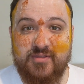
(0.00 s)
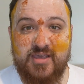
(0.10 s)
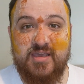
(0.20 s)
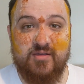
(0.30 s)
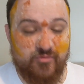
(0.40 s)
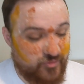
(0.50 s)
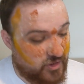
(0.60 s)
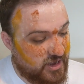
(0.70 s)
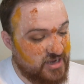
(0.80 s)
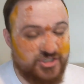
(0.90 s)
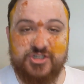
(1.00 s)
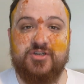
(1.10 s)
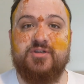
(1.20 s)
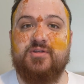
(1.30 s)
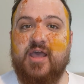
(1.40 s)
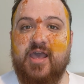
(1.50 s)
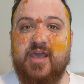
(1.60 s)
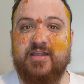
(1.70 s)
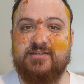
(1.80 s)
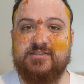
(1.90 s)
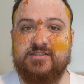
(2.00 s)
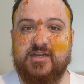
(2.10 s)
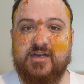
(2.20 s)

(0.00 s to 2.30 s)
the foundation and